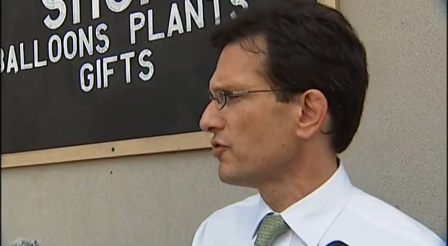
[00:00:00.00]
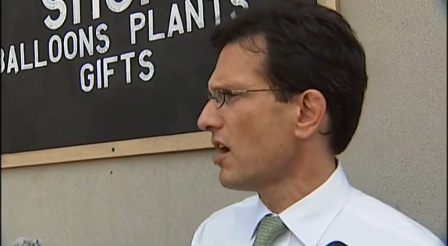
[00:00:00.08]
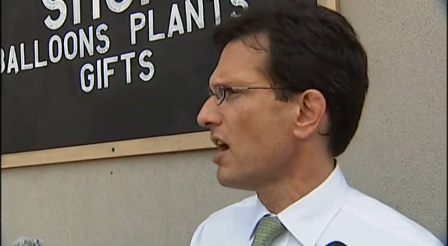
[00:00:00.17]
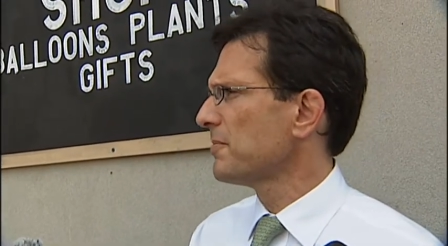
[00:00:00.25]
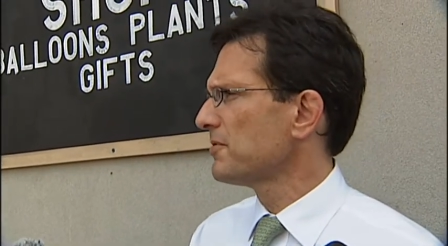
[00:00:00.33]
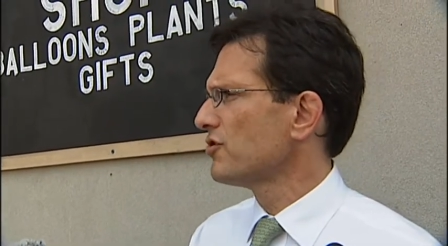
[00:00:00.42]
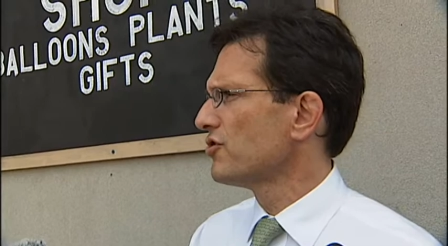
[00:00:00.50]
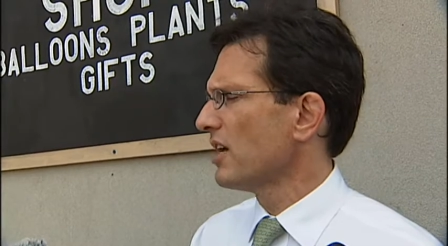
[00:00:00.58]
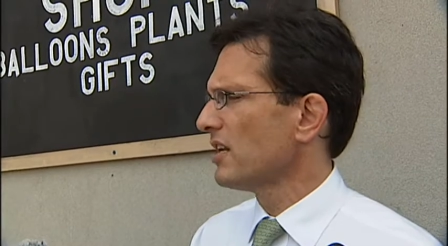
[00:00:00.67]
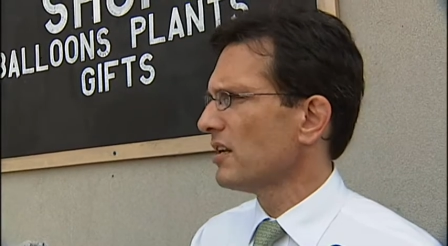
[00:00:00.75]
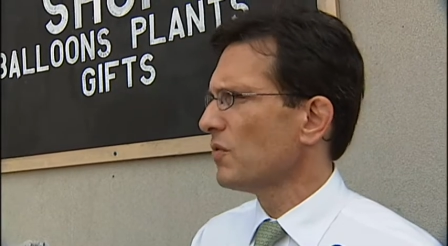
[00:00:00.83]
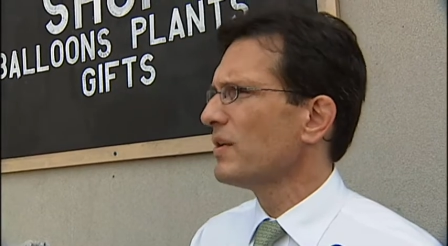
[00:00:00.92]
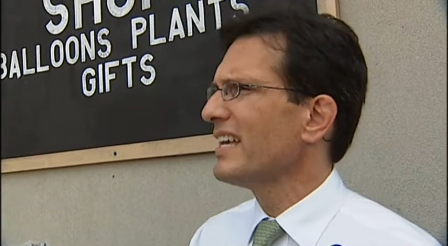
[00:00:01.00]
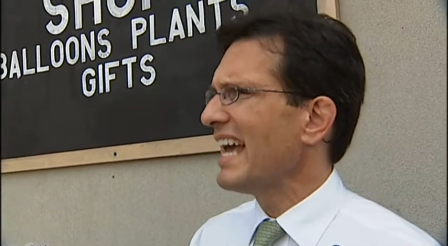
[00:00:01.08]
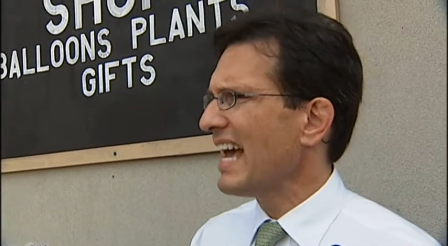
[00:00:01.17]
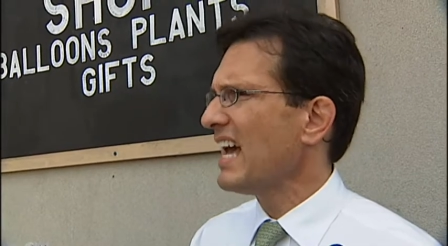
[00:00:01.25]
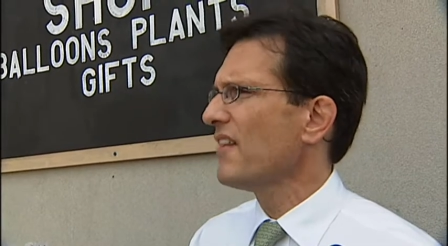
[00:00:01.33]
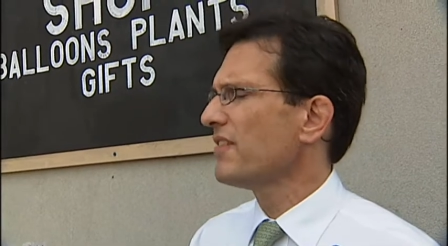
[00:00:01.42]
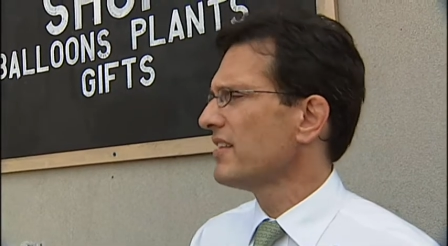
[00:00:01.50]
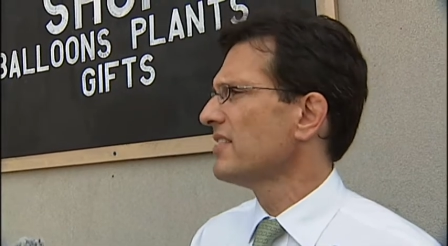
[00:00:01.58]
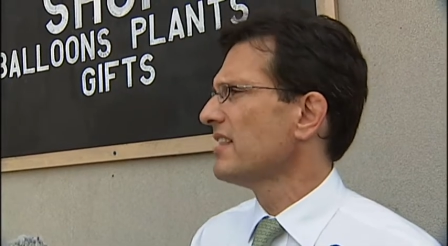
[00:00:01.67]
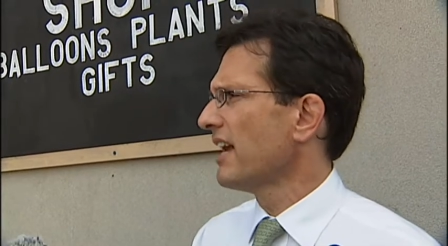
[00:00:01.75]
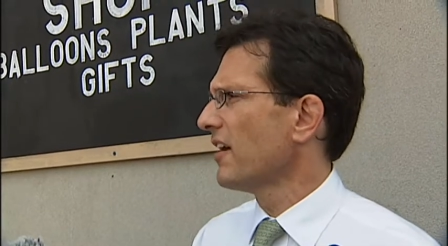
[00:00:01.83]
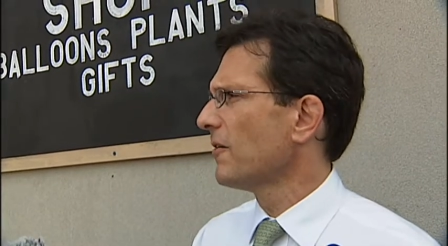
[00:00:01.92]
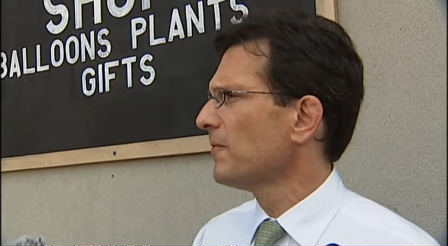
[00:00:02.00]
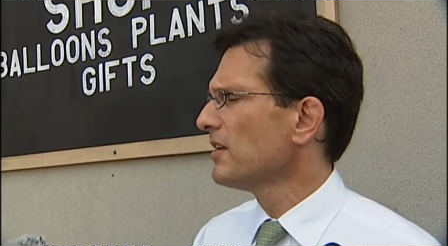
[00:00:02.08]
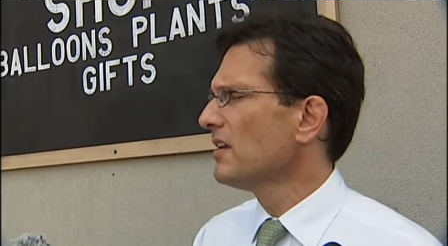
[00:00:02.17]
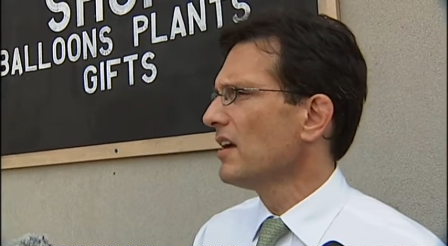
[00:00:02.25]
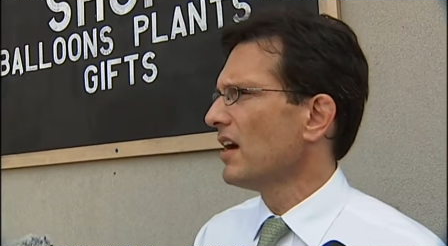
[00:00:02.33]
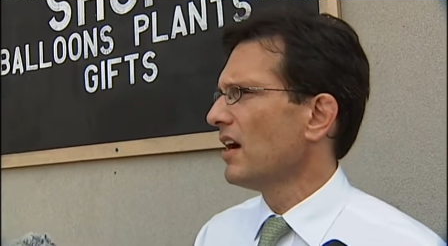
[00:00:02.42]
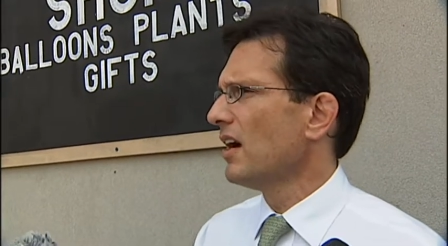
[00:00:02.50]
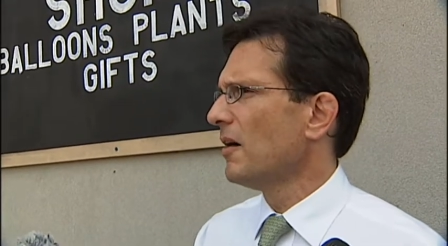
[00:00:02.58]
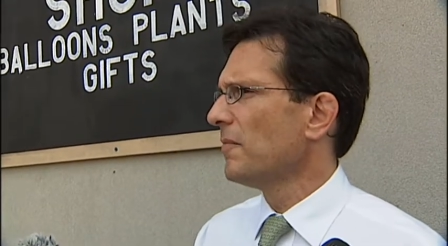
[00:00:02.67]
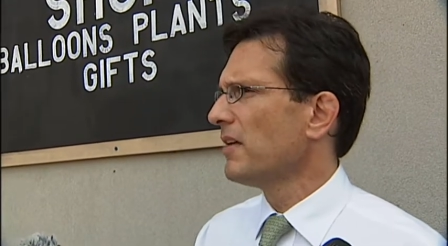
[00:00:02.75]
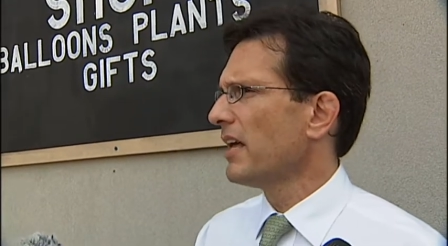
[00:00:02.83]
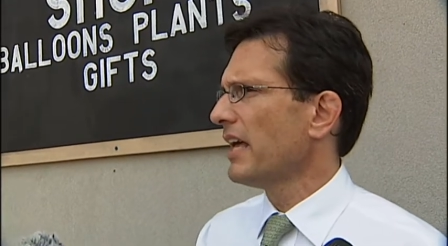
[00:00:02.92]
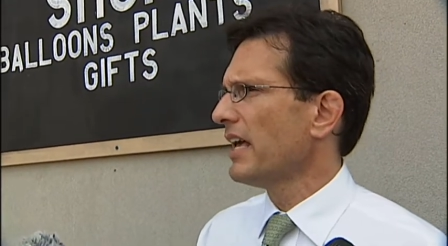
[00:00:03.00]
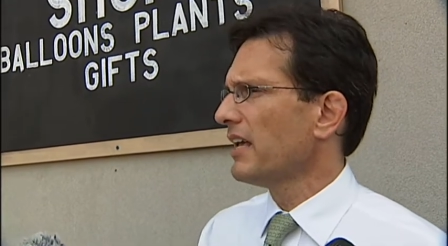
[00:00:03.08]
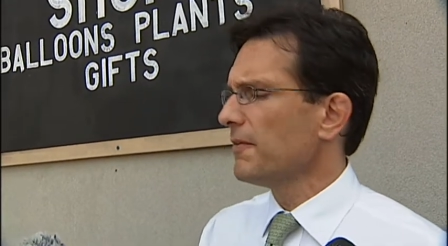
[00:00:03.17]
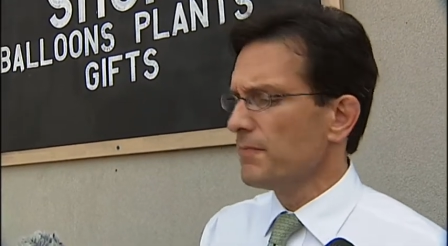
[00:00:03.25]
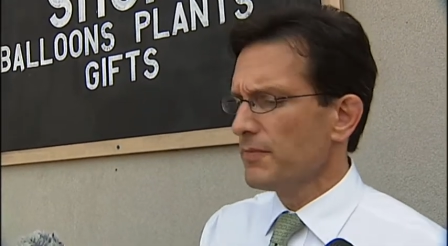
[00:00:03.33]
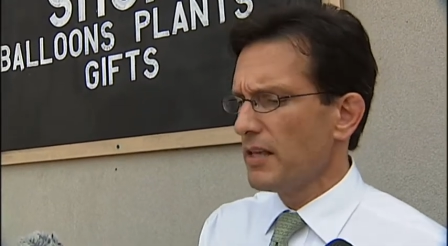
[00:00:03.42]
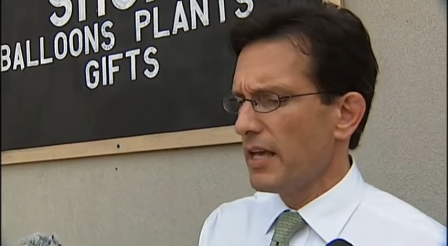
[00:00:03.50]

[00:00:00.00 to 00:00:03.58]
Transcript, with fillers: uh, jobs agenda, we have in there um, a,